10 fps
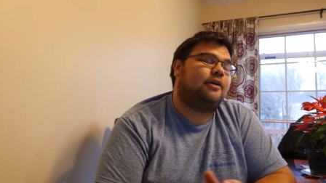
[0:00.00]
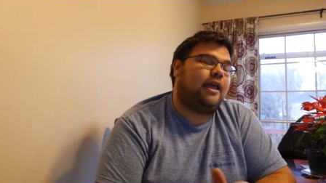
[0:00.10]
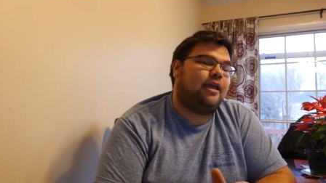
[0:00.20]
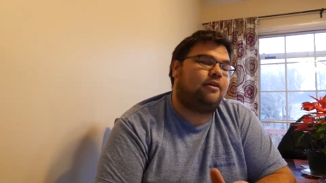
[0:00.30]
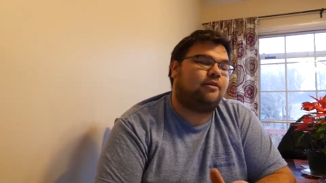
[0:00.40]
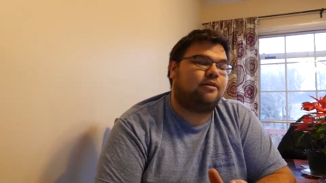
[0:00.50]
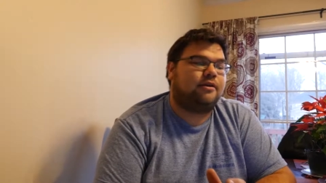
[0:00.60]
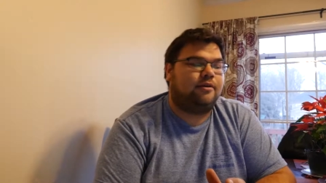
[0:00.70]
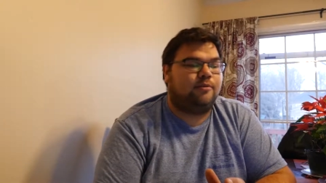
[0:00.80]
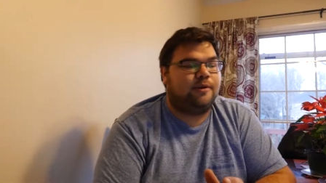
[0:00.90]

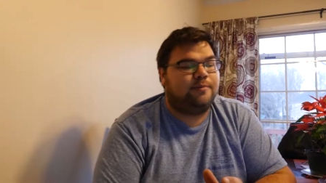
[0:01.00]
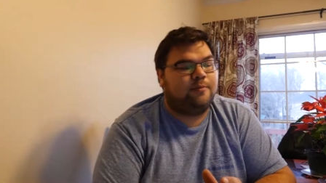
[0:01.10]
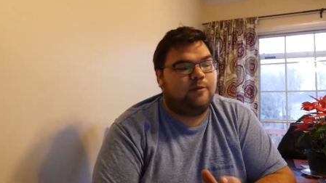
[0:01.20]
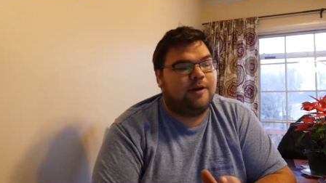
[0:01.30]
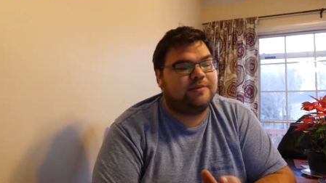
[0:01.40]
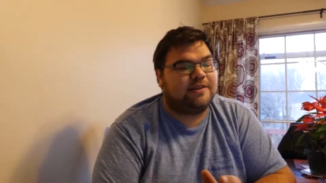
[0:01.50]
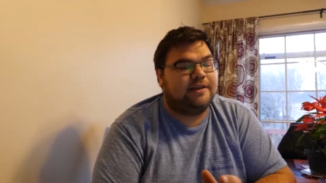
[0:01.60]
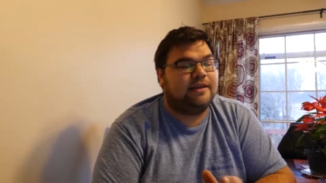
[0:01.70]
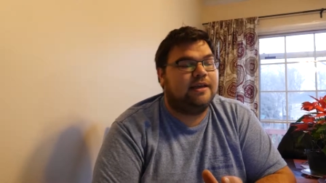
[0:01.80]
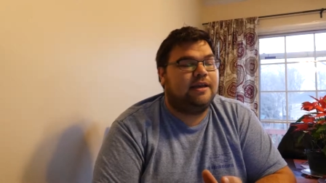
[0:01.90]
ARRL
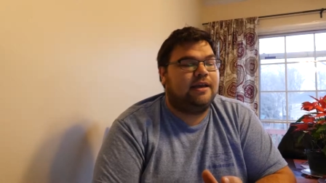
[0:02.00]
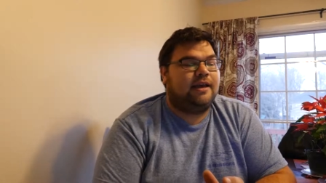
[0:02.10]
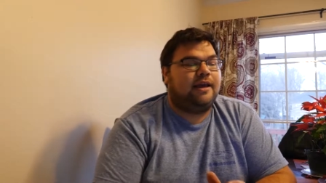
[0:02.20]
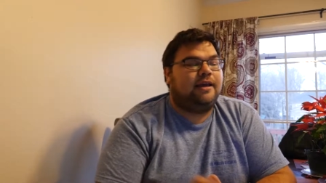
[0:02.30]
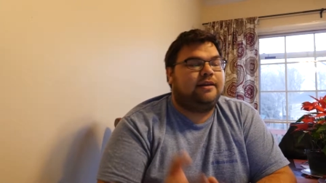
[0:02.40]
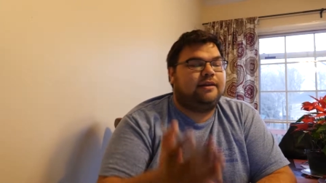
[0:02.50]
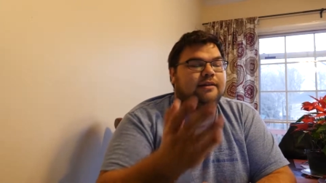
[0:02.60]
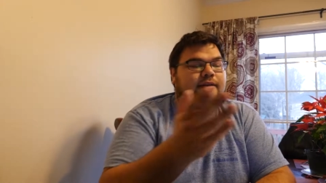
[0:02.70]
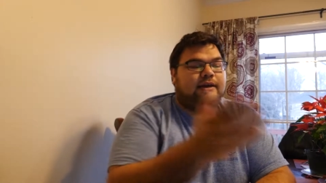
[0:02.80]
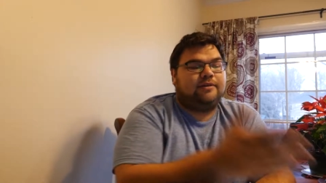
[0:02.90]
website and it
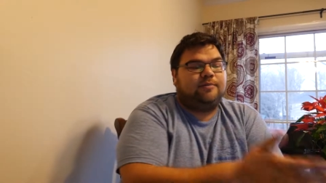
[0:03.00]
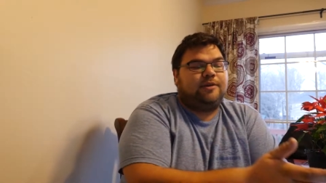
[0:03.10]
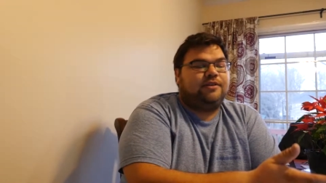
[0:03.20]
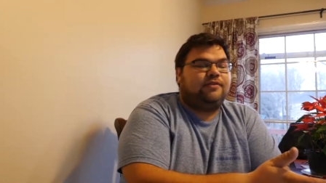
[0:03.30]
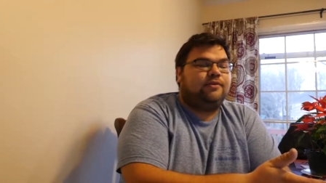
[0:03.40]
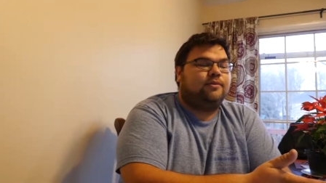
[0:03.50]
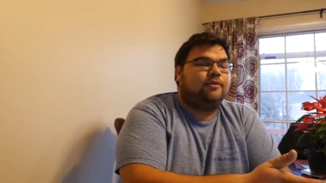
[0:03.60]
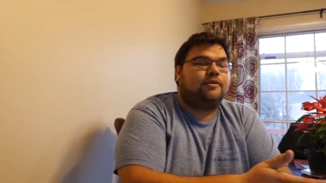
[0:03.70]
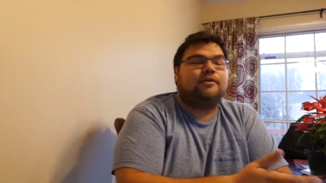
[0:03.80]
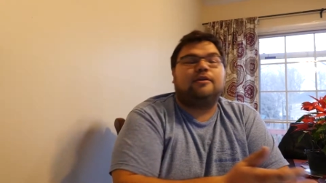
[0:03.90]
allowed me to
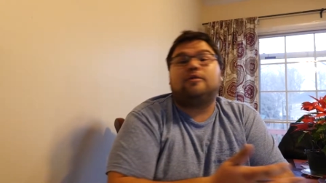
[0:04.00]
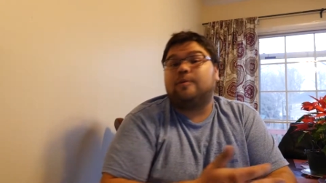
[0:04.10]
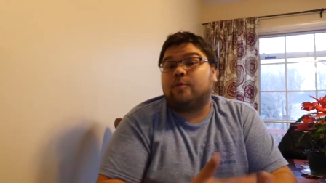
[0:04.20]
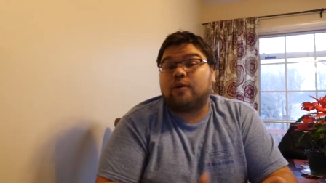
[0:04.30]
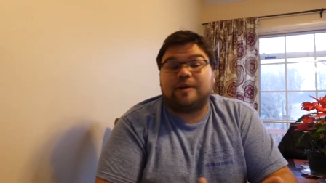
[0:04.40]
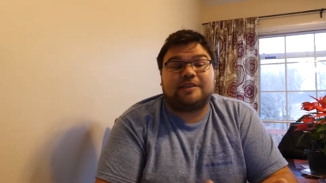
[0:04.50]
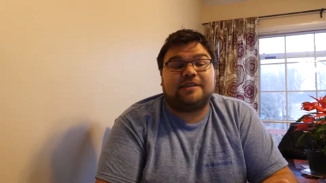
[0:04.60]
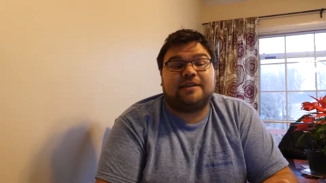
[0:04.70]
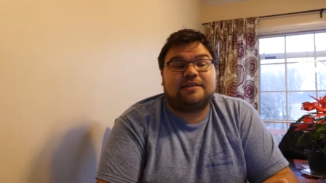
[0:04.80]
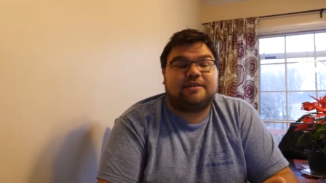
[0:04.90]
learn a little bit more about the
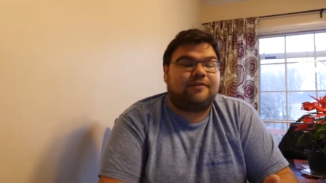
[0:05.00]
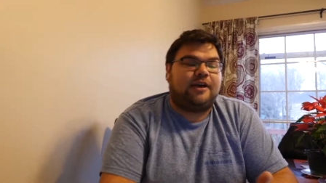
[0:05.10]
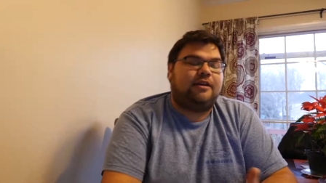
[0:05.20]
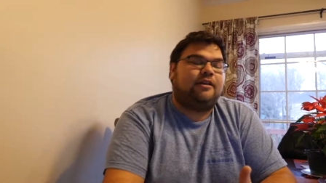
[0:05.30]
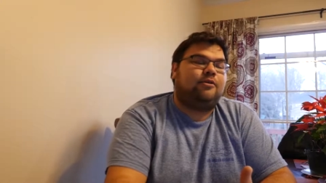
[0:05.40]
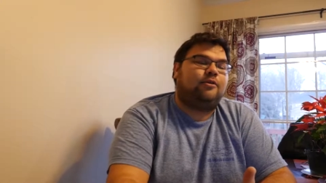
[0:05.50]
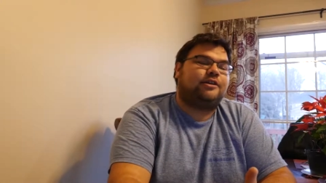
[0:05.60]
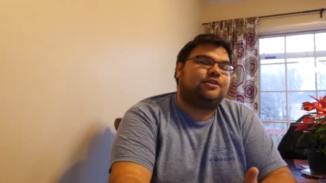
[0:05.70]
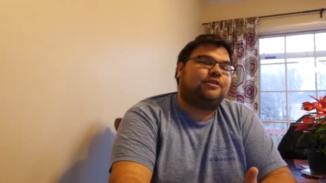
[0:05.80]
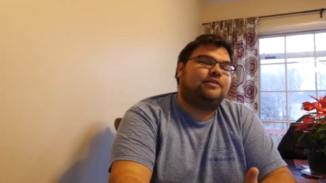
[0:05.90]
test if I had any
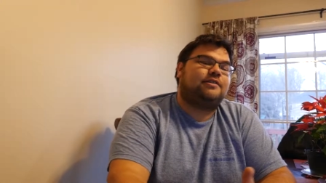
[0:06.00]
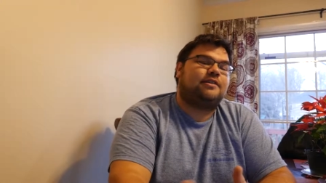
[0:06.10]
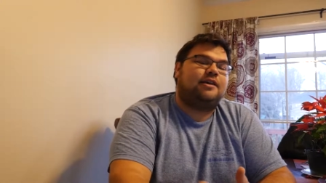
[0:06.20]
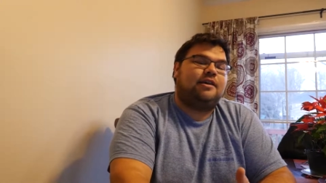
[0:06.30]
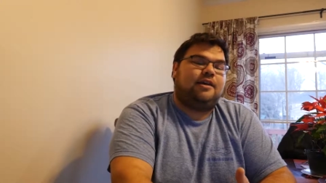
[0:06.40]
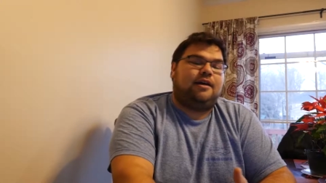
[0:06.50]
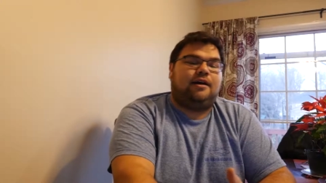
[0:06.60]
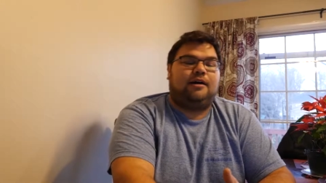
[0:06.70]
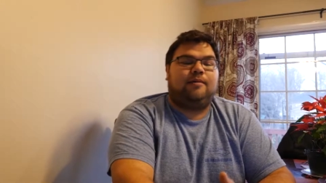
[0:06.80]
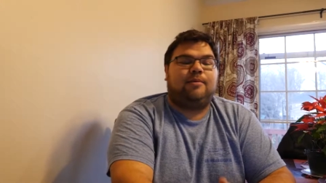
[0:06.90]
questions.
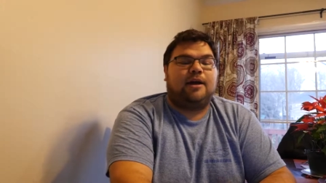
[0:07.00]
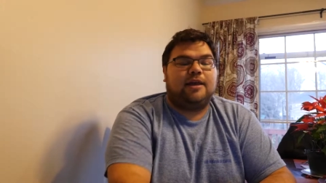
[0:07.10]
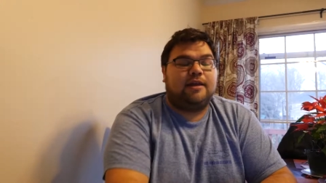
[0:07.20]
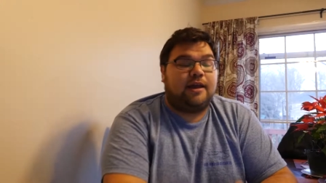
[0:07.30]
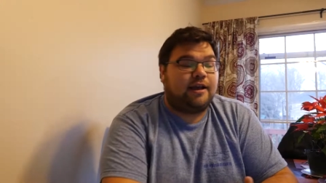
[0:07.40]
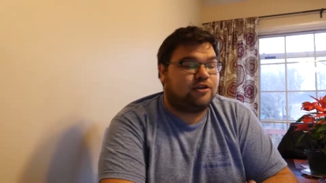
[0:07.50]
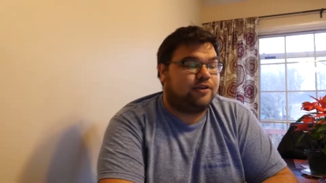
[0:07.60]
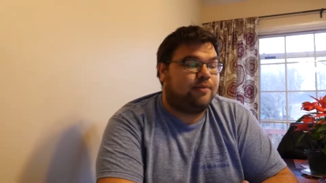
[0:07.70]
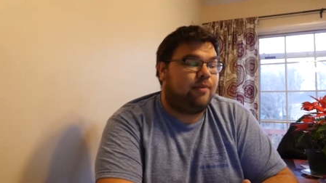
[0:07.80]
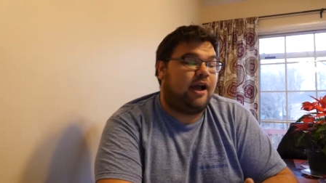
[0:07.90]
Um, it
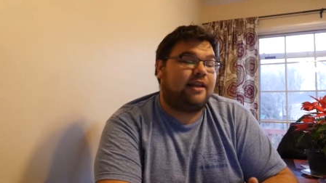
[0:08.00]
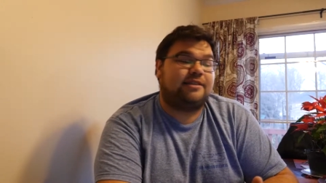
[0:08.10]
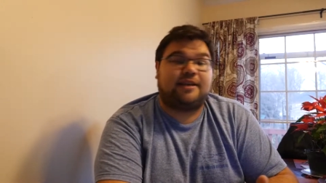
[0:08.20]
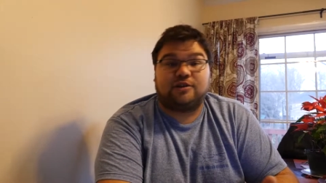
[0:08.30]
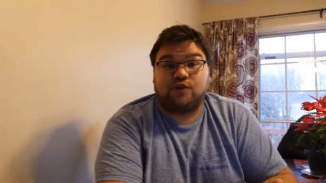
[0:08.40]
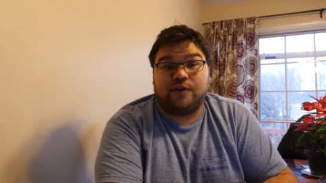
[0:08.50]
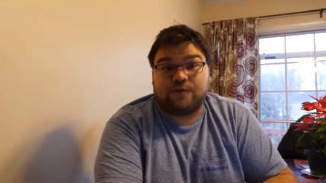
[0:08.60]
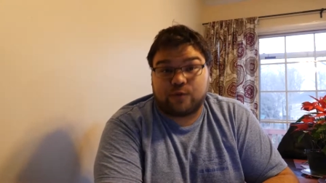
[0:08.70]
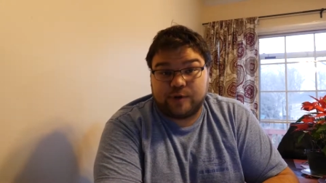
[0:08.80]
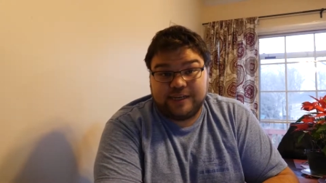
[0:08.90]
actually, mine is actually a
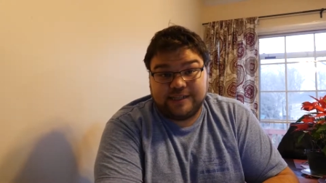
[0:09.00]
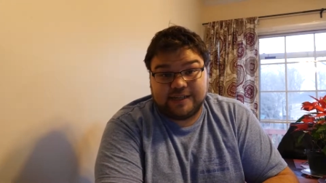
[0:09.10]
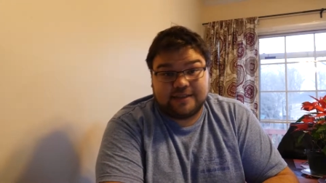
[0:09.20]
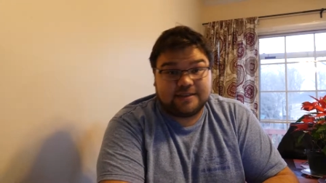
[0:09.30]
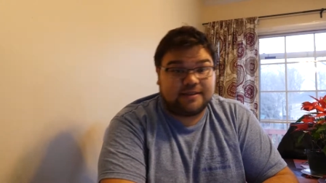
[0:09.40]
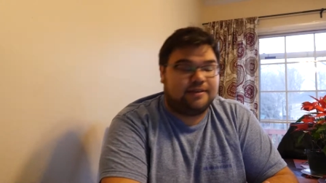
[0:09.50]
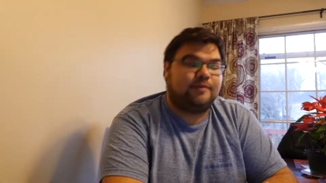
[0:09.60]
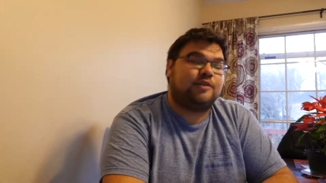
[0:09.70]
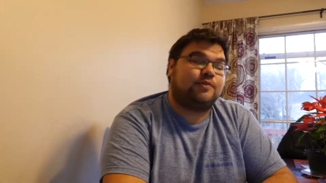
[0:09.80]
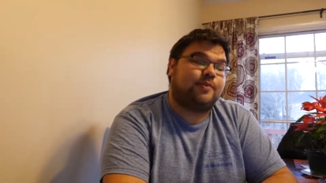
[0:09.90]
free test,
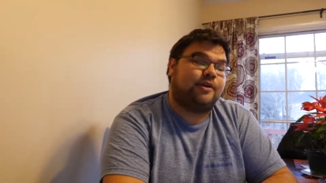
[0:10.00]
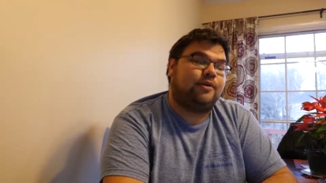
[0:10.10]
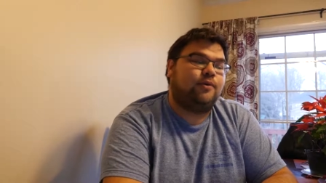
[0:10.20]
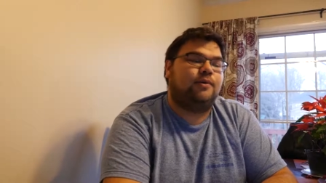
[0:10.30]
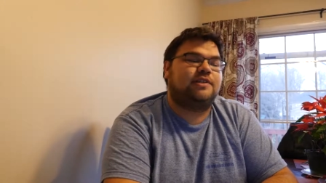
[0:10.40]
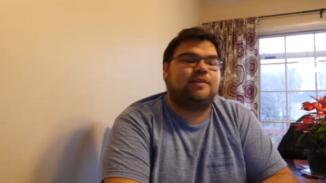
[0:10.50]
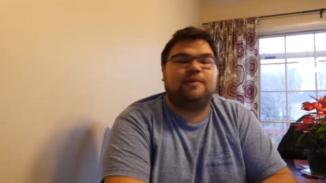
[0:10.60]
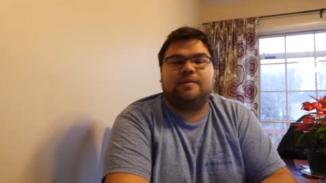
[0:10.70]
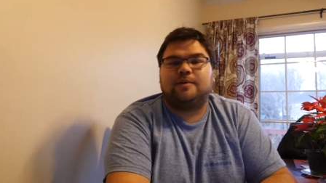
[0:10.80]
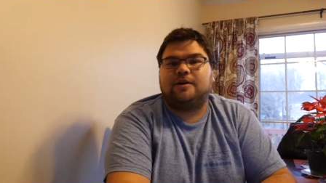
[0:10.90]
which is pretty cool. Some
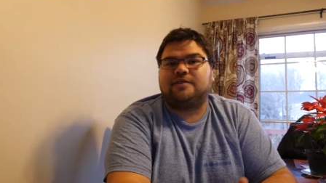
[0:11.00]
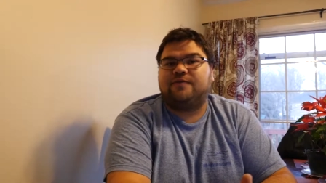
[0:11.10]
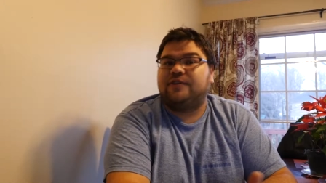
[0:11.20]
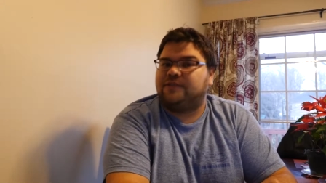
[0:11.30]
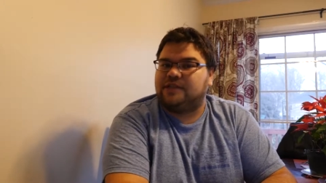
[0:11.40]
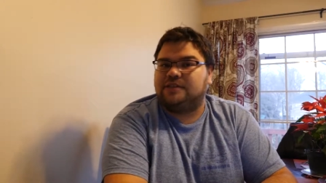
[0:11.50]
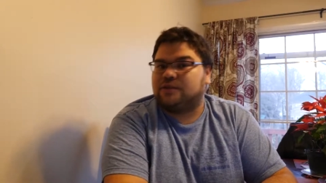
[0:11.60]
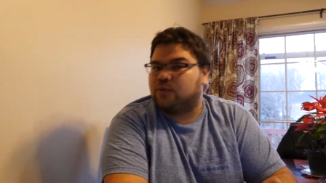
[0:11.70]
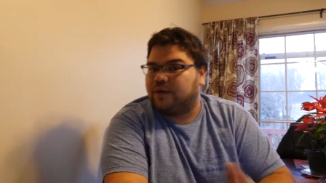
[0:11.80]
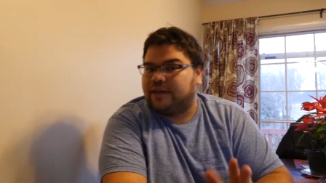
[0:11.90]
of them cost 15 to
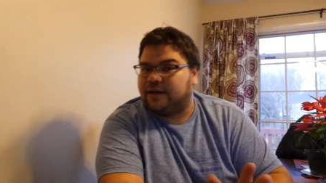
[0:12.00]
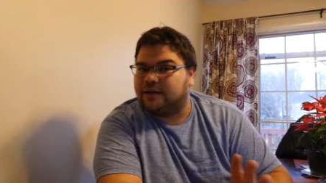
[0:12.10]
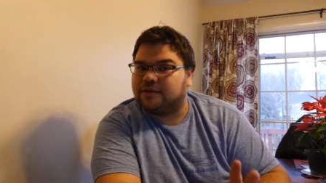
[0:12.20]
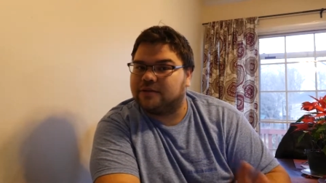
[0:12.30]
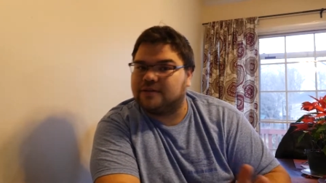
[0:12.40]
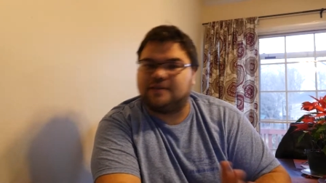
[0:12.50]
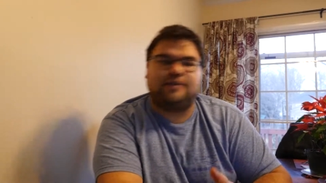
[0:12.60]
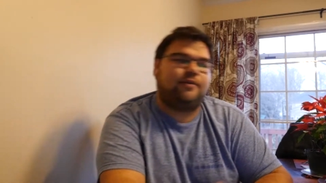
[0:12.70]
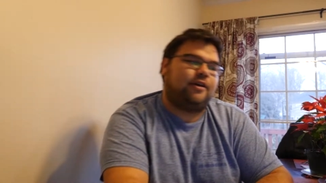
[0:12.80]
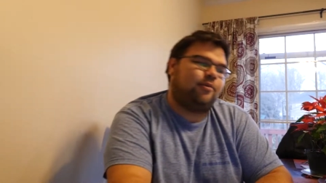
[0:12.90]
$20 because I
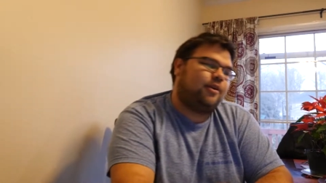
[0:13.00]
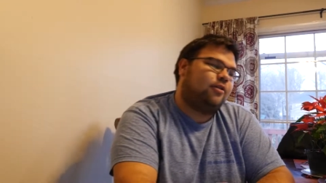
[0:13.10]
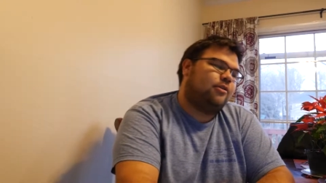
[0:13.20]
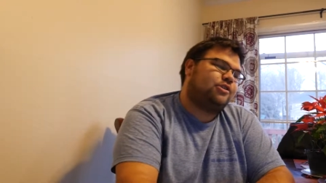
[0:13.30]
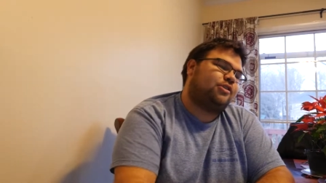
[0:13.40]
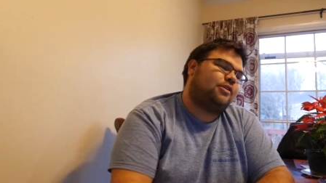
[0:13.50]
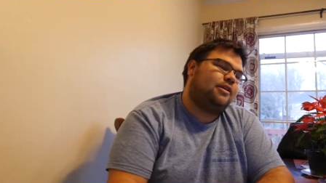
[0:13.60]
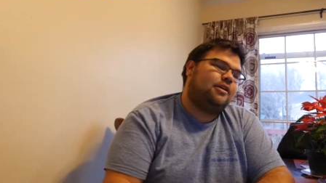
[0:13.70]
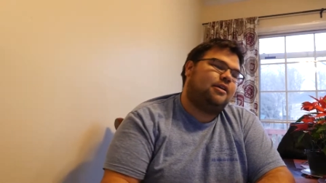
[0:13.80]
know that'll be a question.